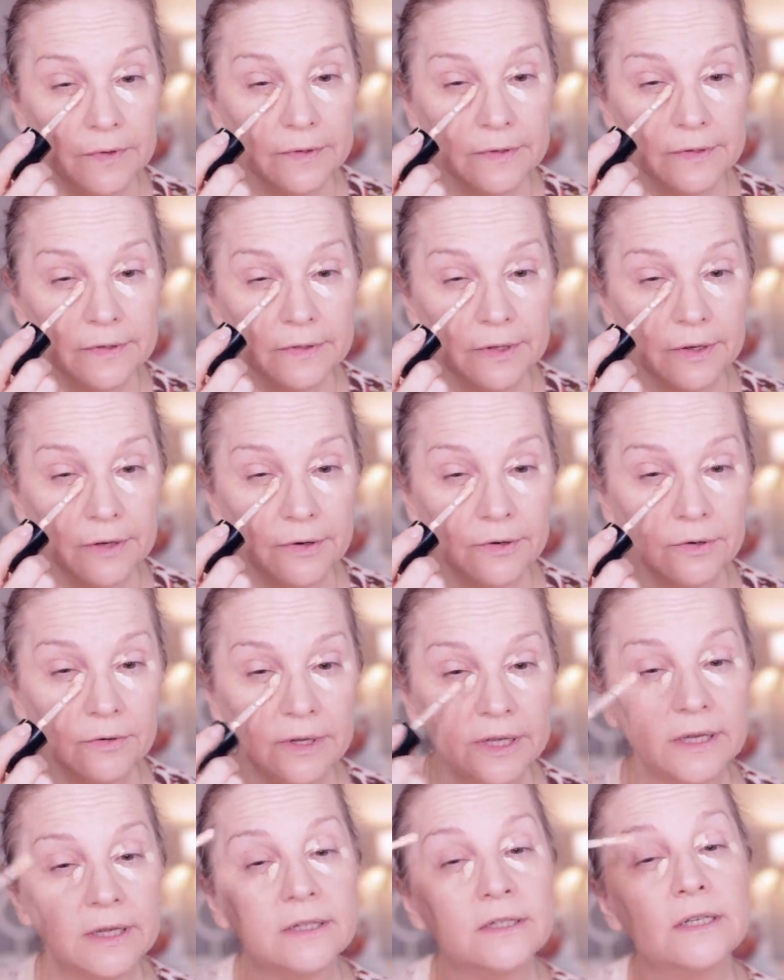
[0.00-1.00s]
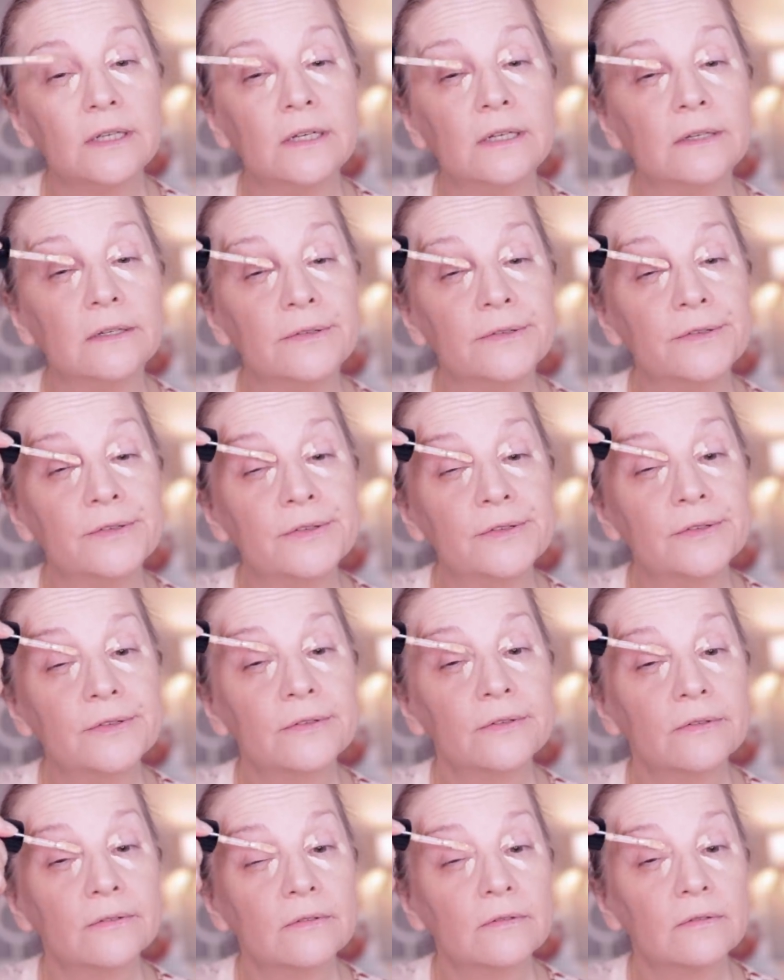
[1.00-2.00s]
So it
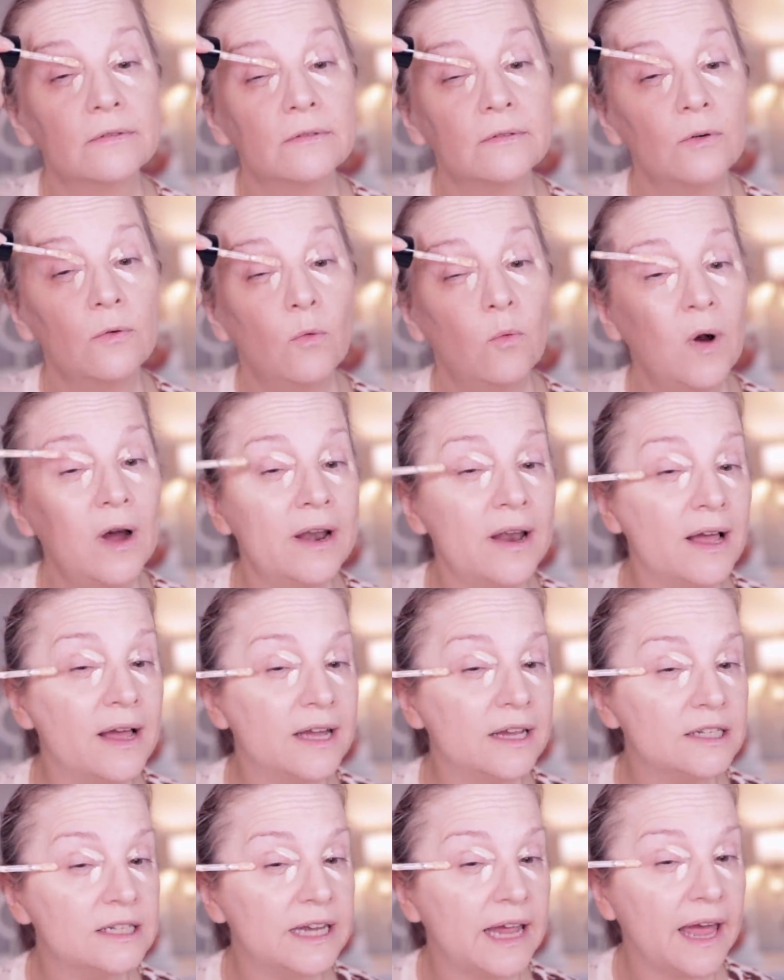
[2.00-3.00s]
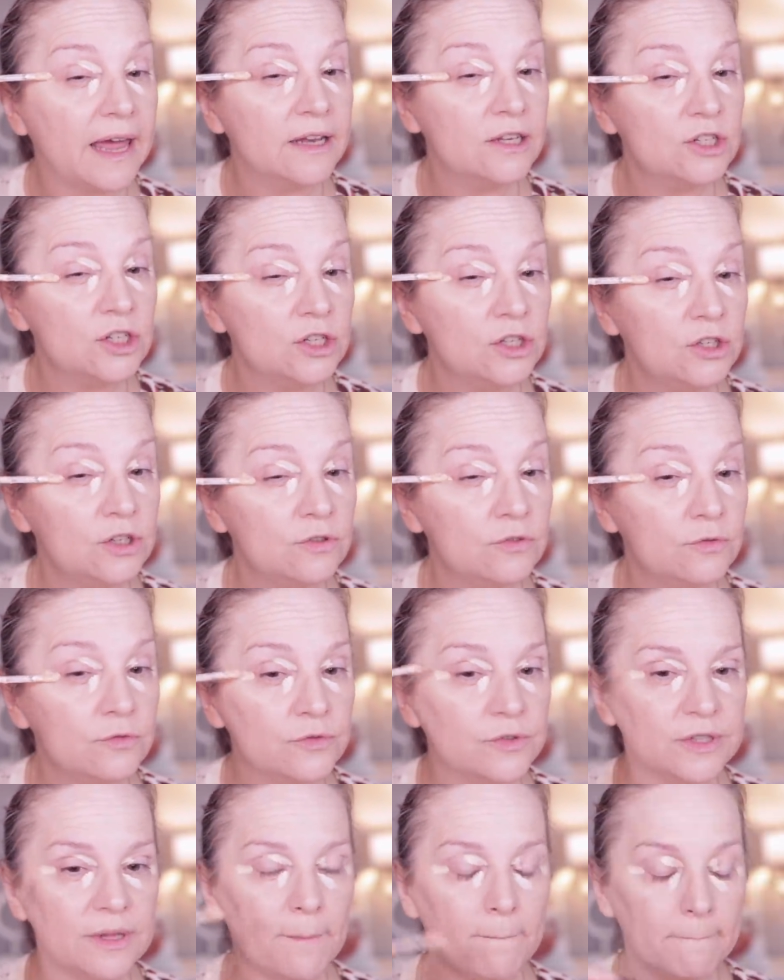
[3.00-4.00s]
is what I tend to
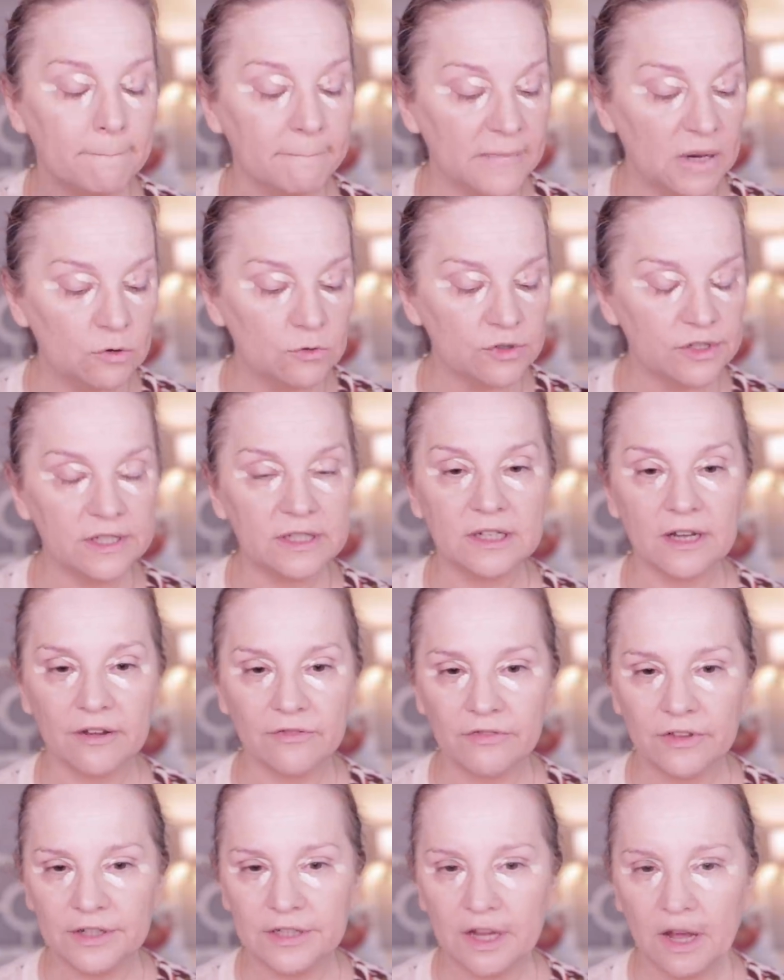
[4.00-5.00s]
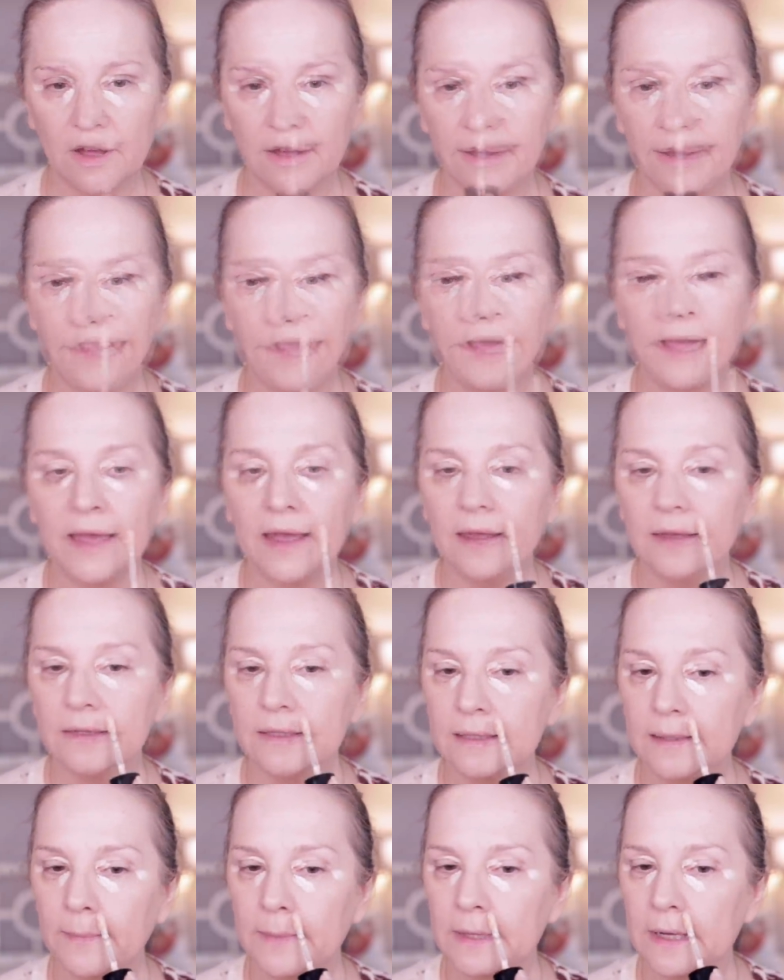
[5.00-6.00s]
use most of the time. And
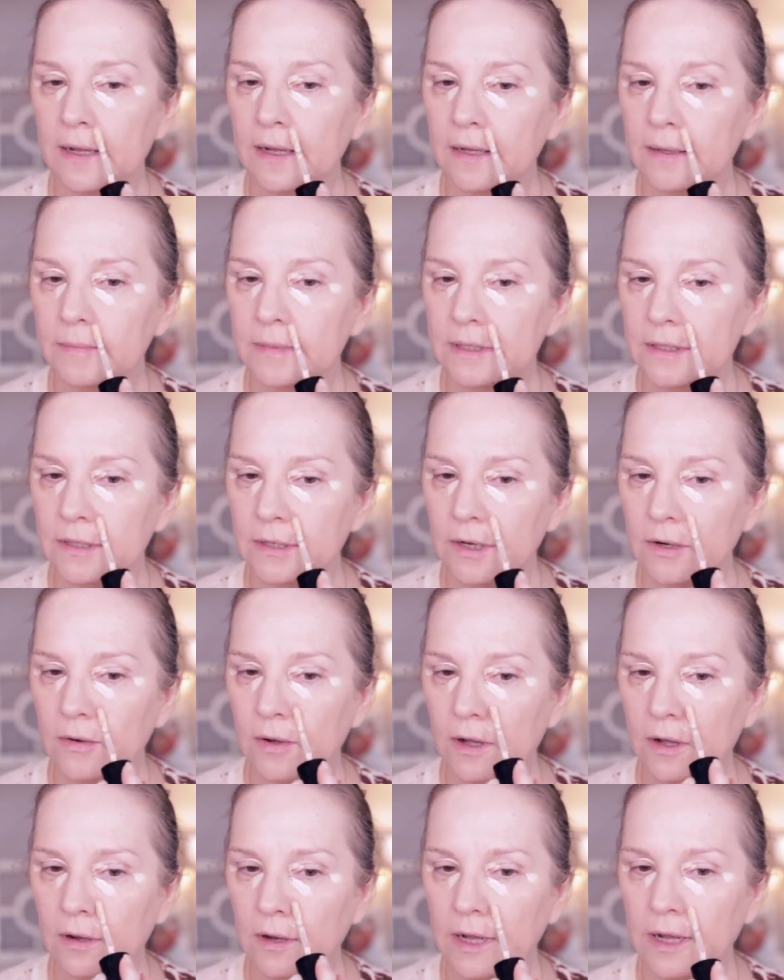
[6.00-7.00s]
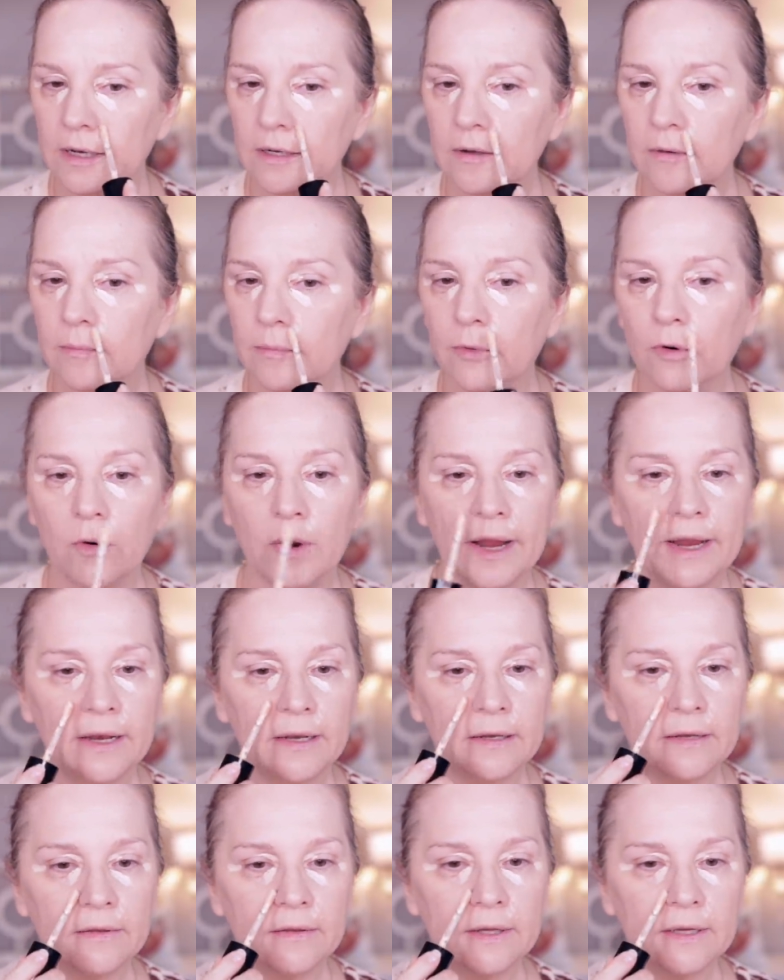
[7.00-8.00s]
sometimes, you know, I'll kind of
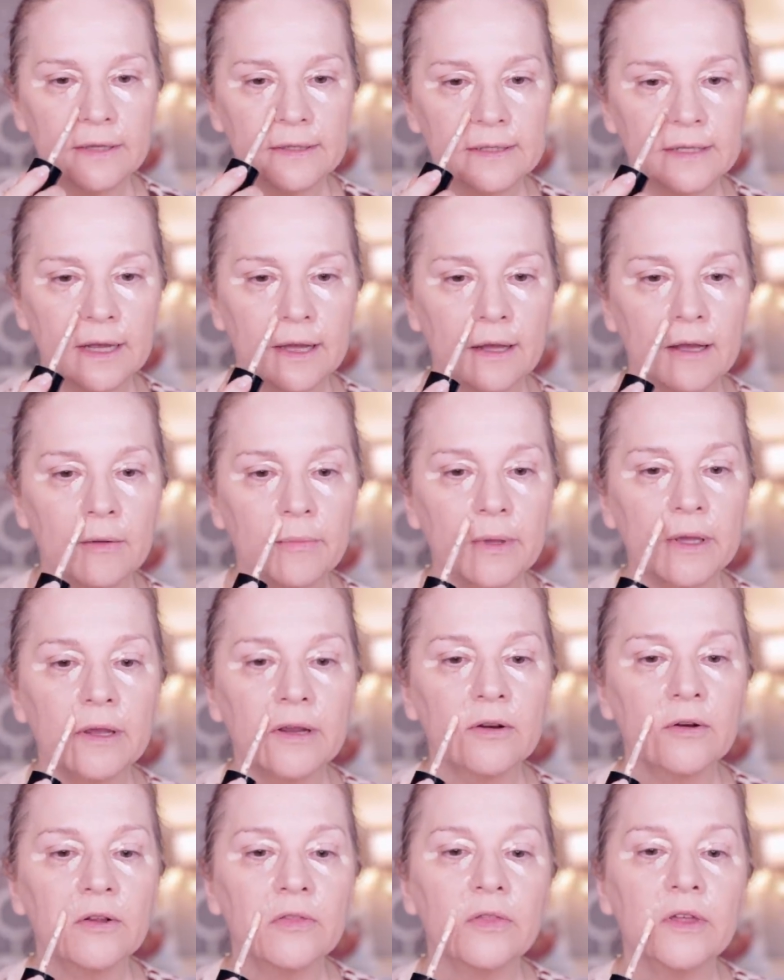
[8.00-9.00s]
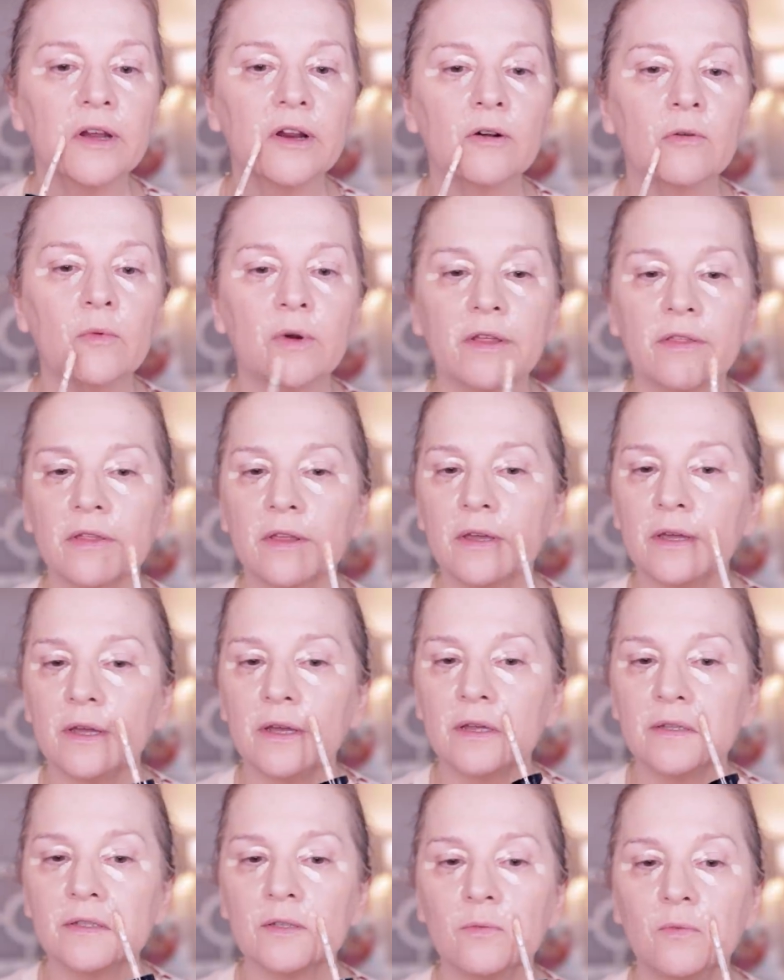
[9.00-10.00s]
brighten things up here and there with it
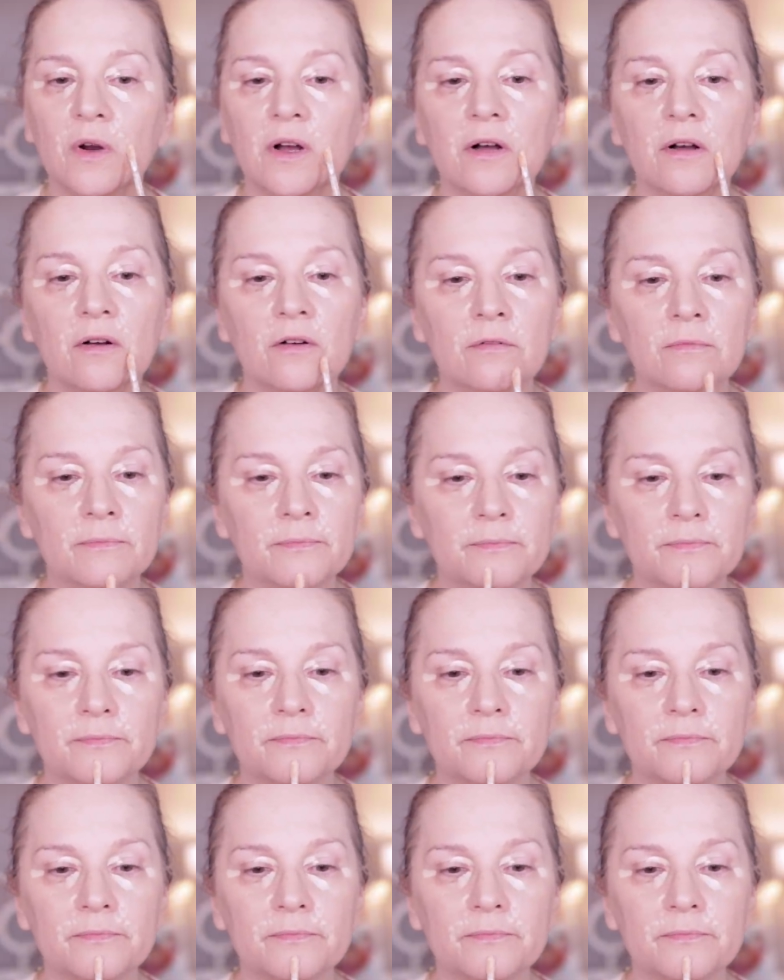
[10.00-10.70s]
as well.